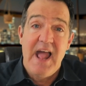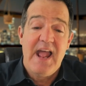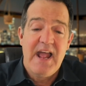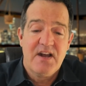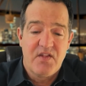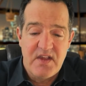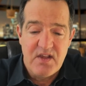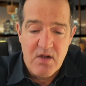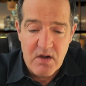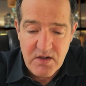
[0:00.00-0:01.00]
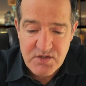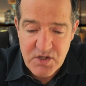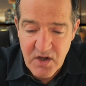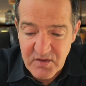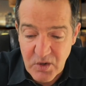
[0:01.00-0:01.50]
and the
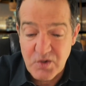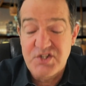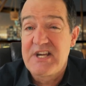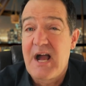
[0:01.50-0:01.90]
youngest of Los